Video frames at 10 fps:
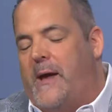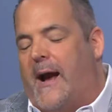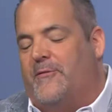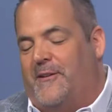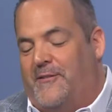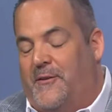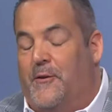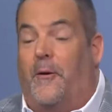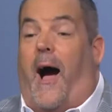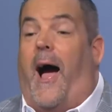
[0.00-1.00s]
actually
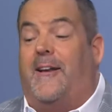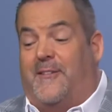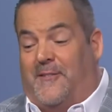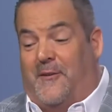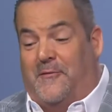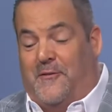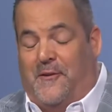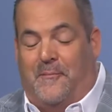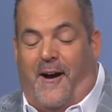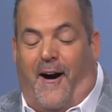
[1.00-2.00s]
do. I just don't do it
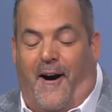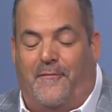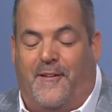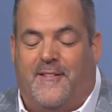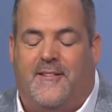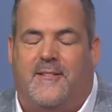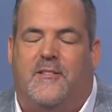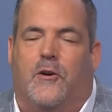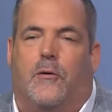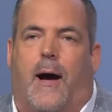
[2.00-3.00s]
in my office.
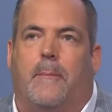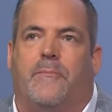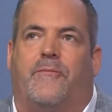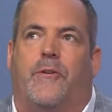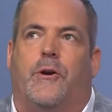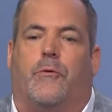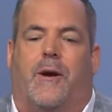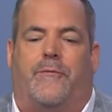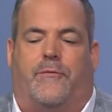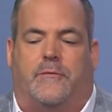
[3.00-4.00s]
So I'm very
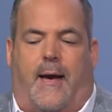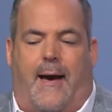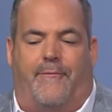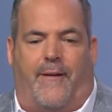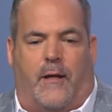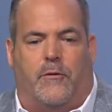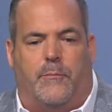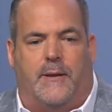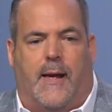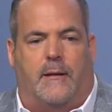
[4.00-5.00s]
grateful to have Valerie
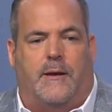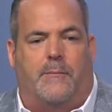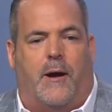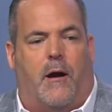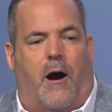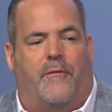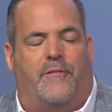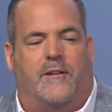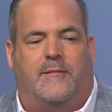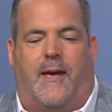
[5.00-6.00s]
Manelli in my
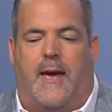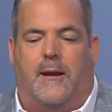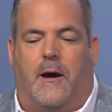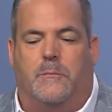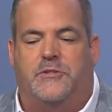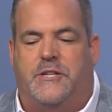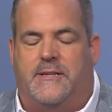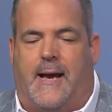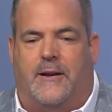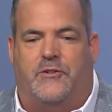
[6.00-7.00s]
office, and she's
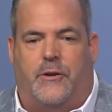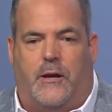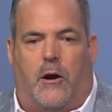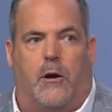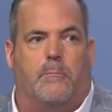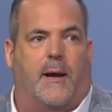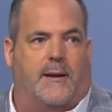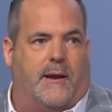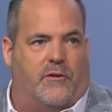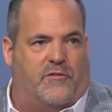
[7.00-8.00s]
actually our
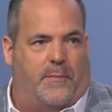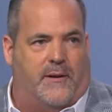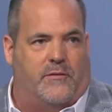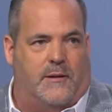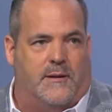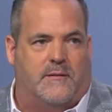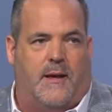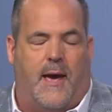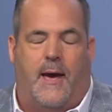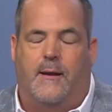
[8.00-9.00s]
Medicare specialist.
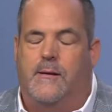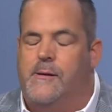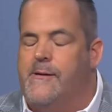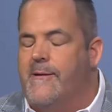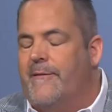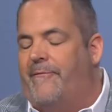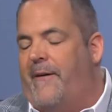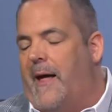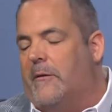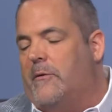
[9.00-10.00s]
And
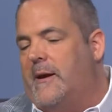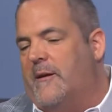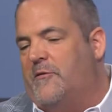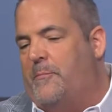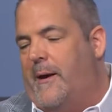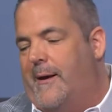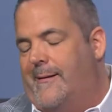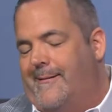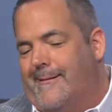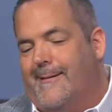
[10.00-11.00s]
Valerie has
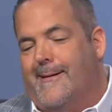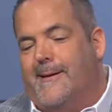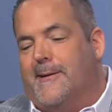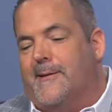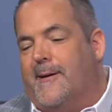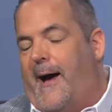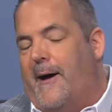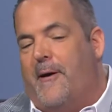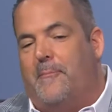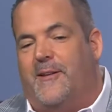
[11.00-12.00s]
been,
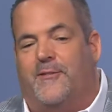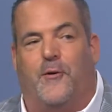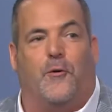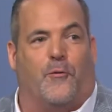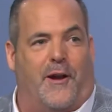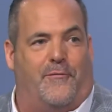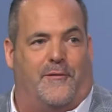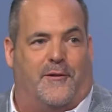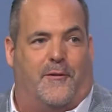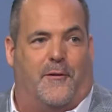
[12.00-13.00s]
I've been so grateful
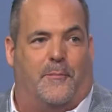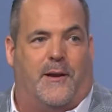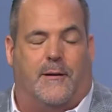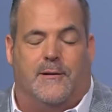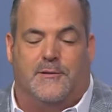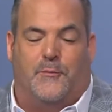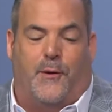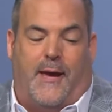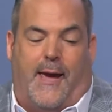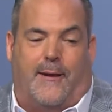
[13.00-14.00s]
to her because
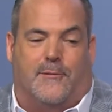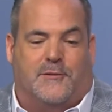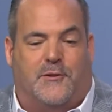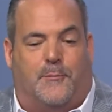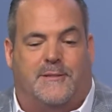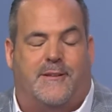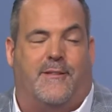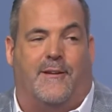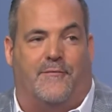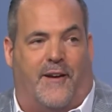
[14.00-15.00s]
we handle so much of
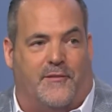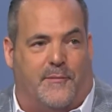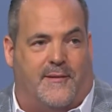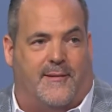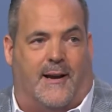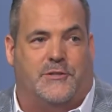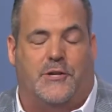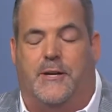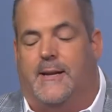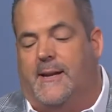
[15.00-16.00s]
the investment
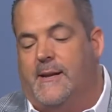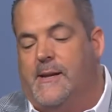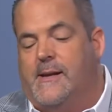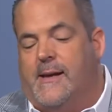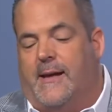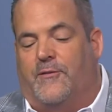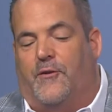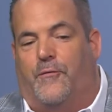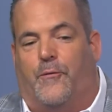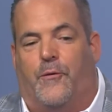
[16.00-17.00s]
section and
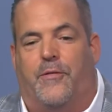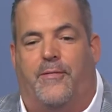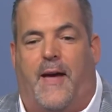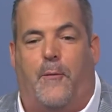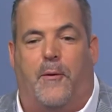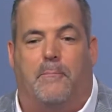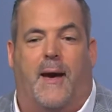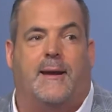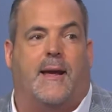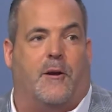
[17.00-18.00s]
so forth that when
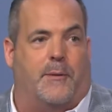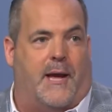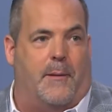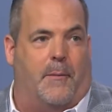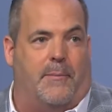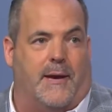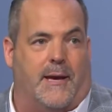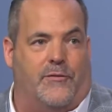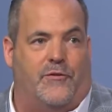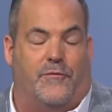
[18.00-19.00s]
Medicare became a big
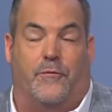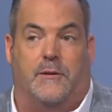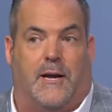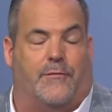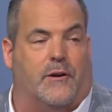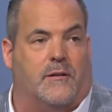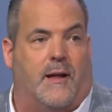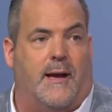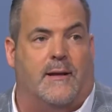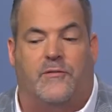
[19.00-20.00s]
issue for a lot of our clients,